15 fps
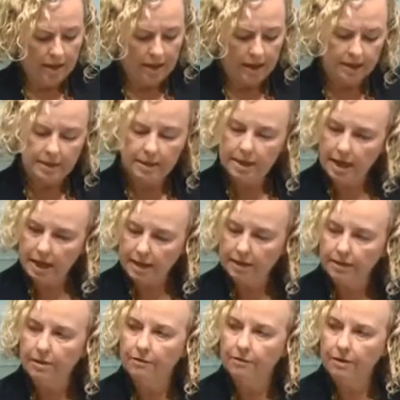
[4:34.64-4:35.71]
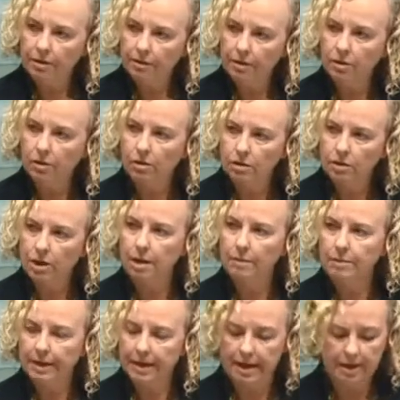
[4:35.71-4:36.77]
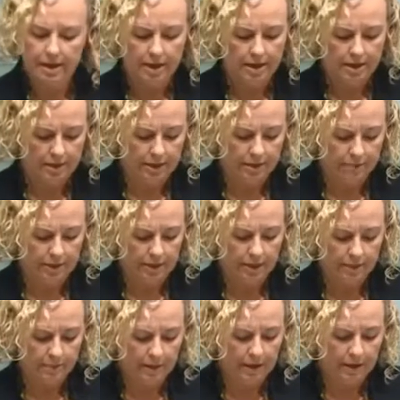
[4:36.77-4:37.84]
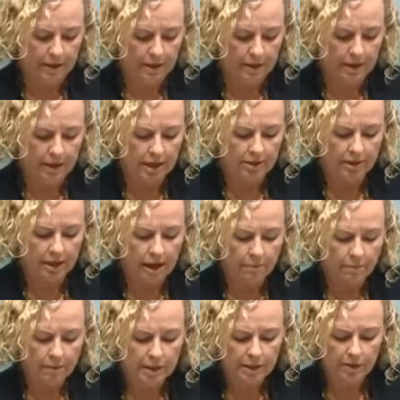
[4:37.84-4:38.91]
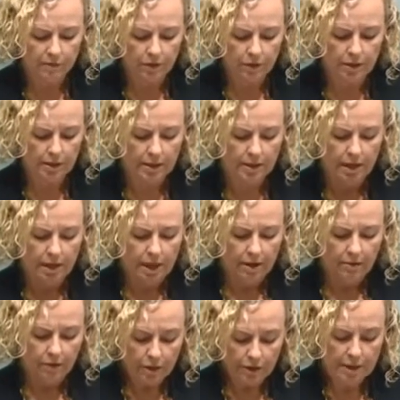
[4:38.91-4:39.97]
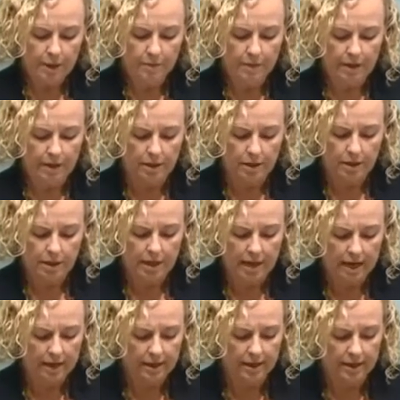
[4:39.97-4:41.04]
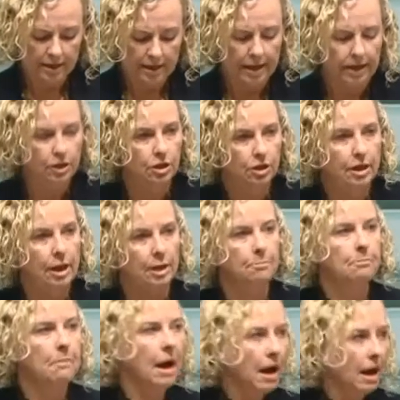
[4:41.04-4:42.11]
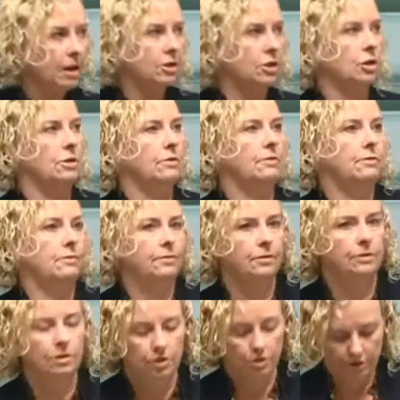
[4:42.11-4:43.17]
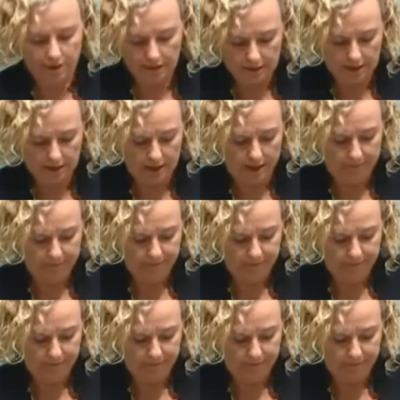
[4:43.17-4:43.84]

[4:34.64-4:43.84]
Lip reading: It's taken a very long time to get here, Deputy Speaker. Indeed, the government's first committed to taking this action in March of this year.